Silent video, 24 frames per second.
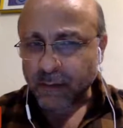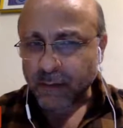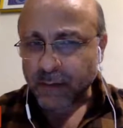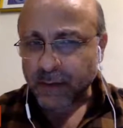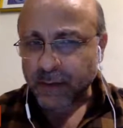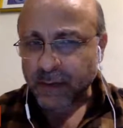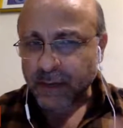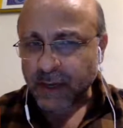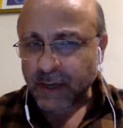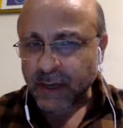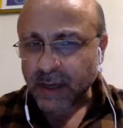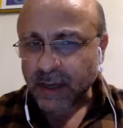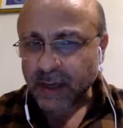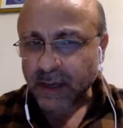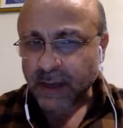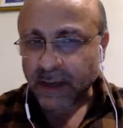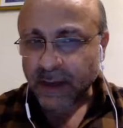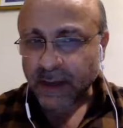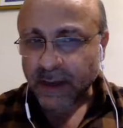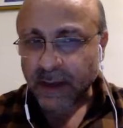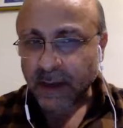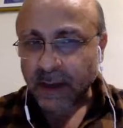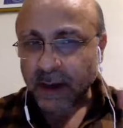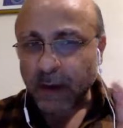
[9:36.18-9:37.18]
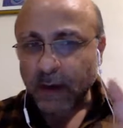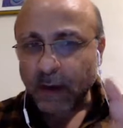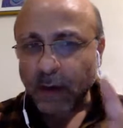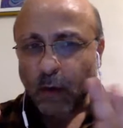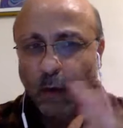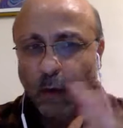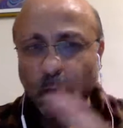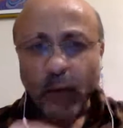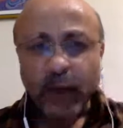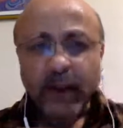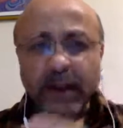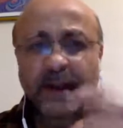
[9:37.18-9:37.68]
see that
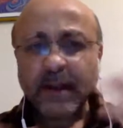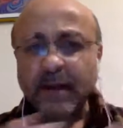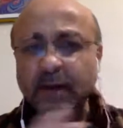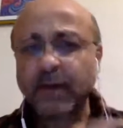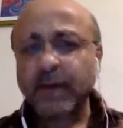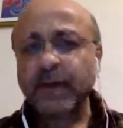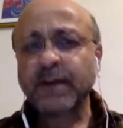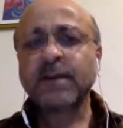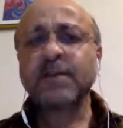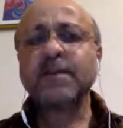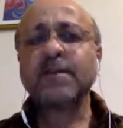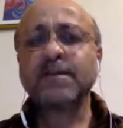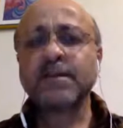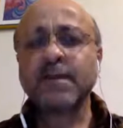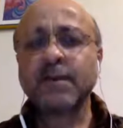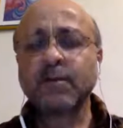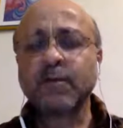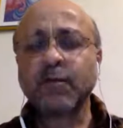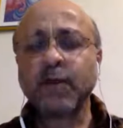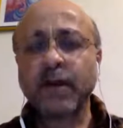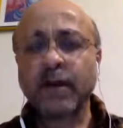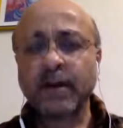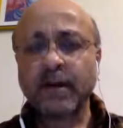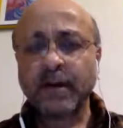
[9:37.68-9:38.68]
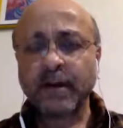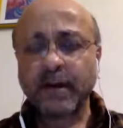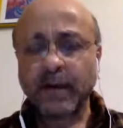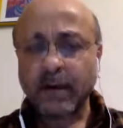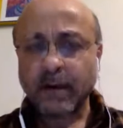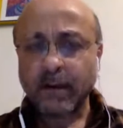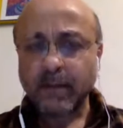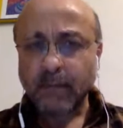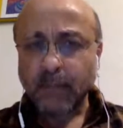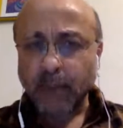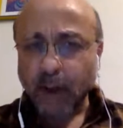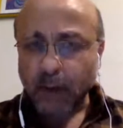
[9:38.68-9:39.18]
will that fit in somewhere
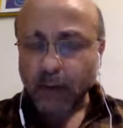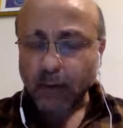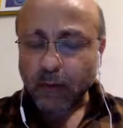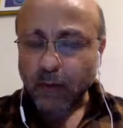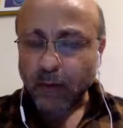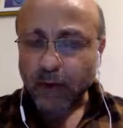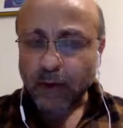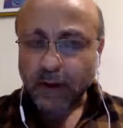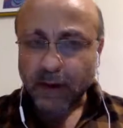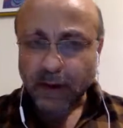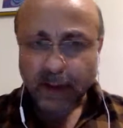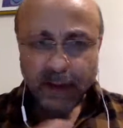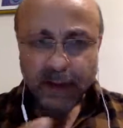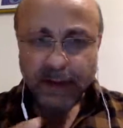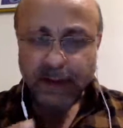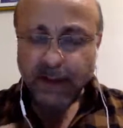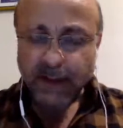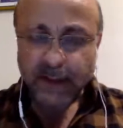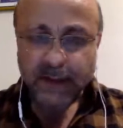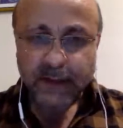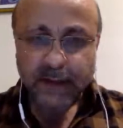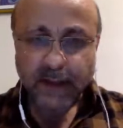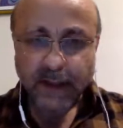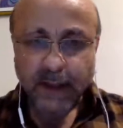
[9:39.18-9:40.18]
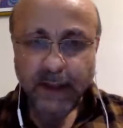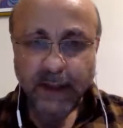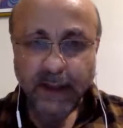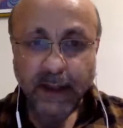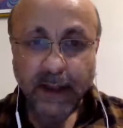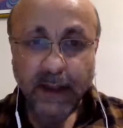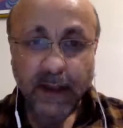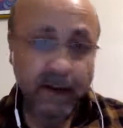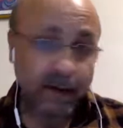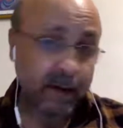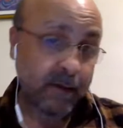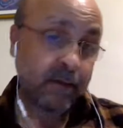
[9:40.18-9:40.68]
in my work and things like
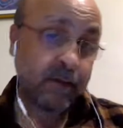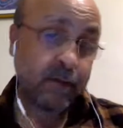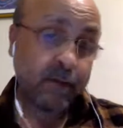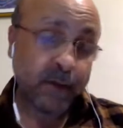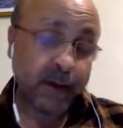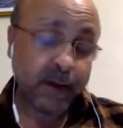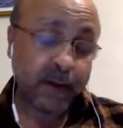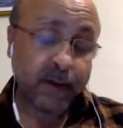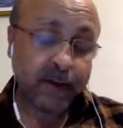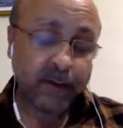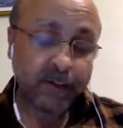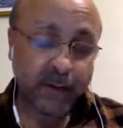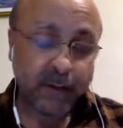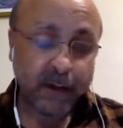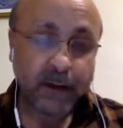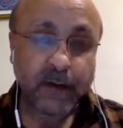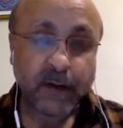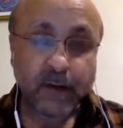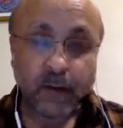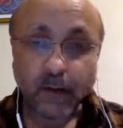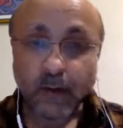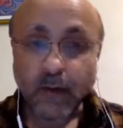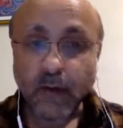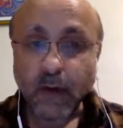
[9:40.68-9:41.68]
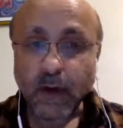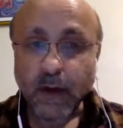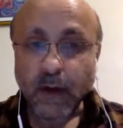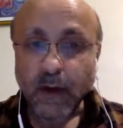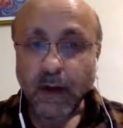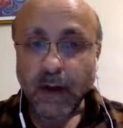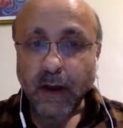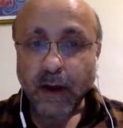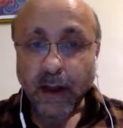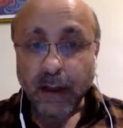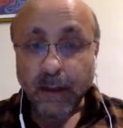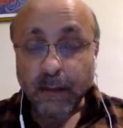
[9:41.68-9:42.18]
that. Well, if they do,
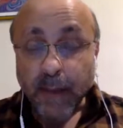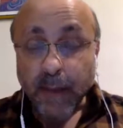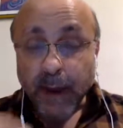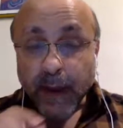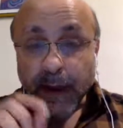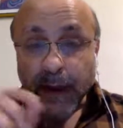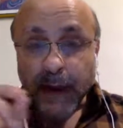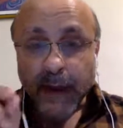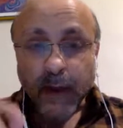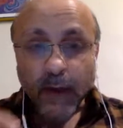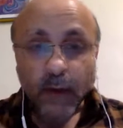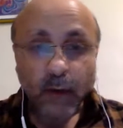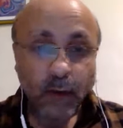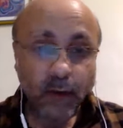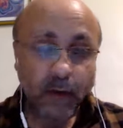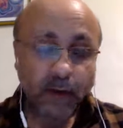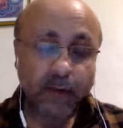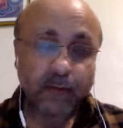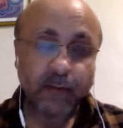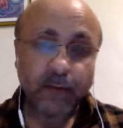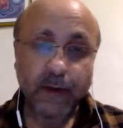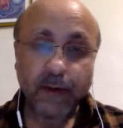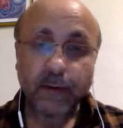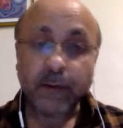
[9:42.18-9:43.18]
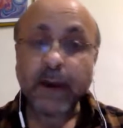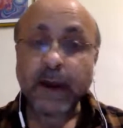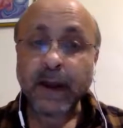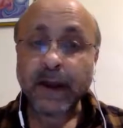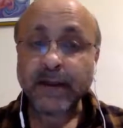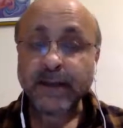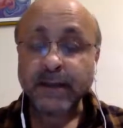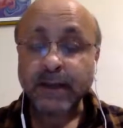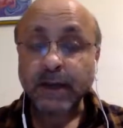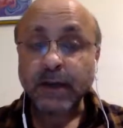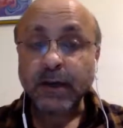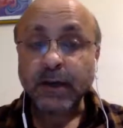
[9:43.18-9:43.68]
I make a note of it, but I
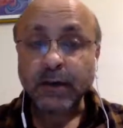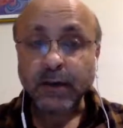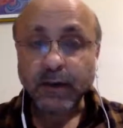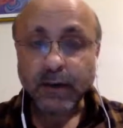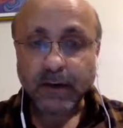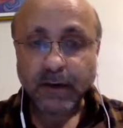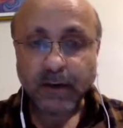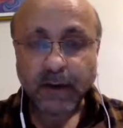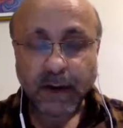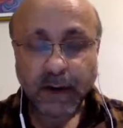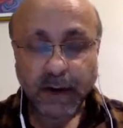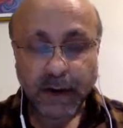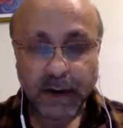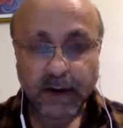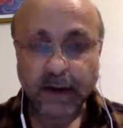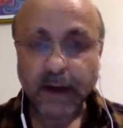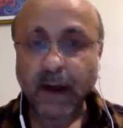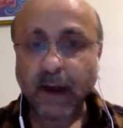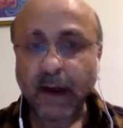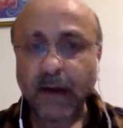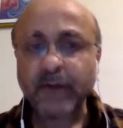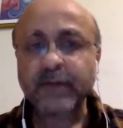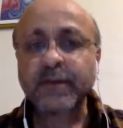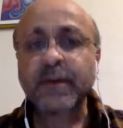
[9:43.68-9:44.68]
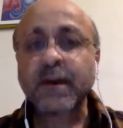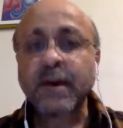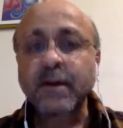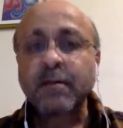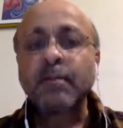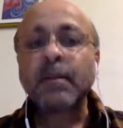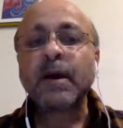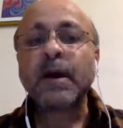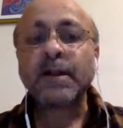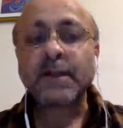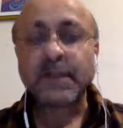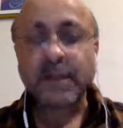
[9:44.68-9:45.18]
still don't write. After a
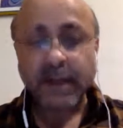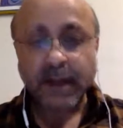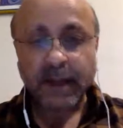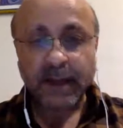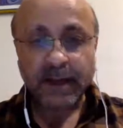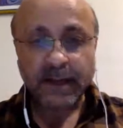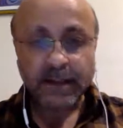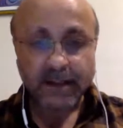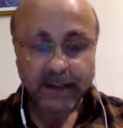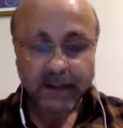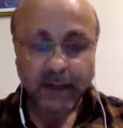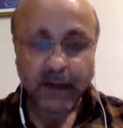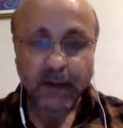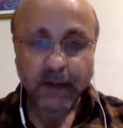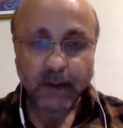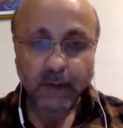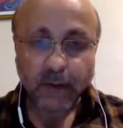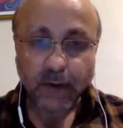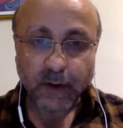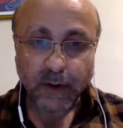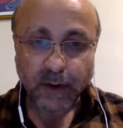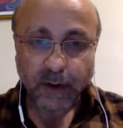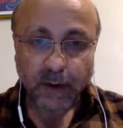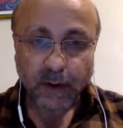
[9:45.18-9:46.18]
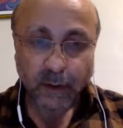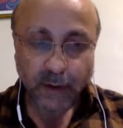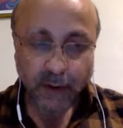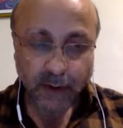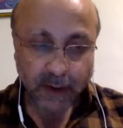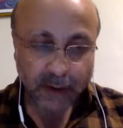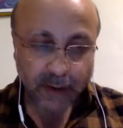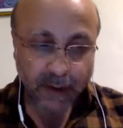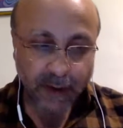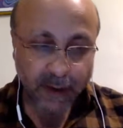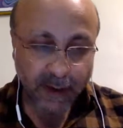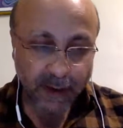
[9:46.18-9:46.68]
month, I start working on
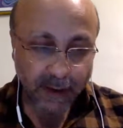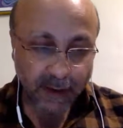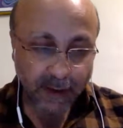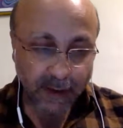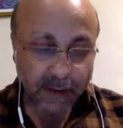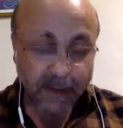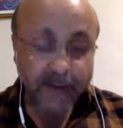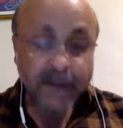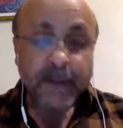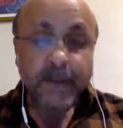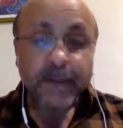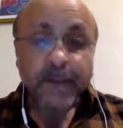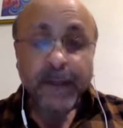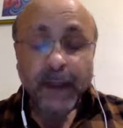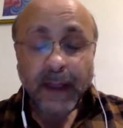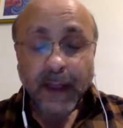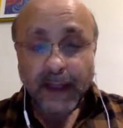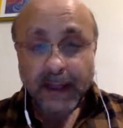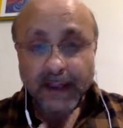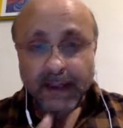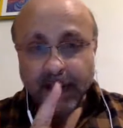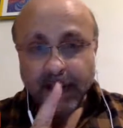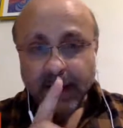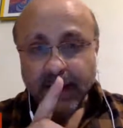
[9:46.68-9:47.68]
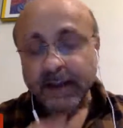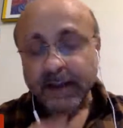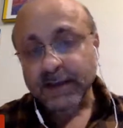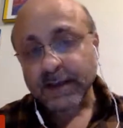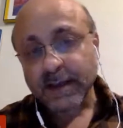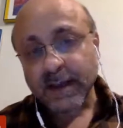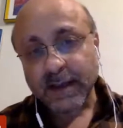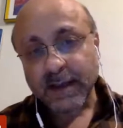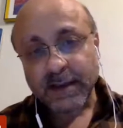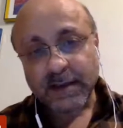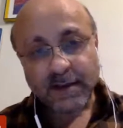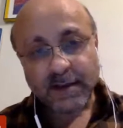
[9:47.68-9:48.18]
it again. And then he
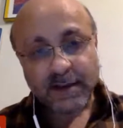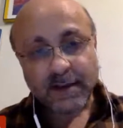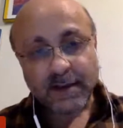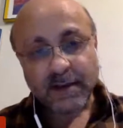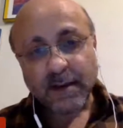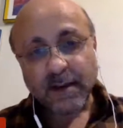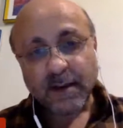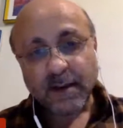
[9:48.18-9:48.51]
says,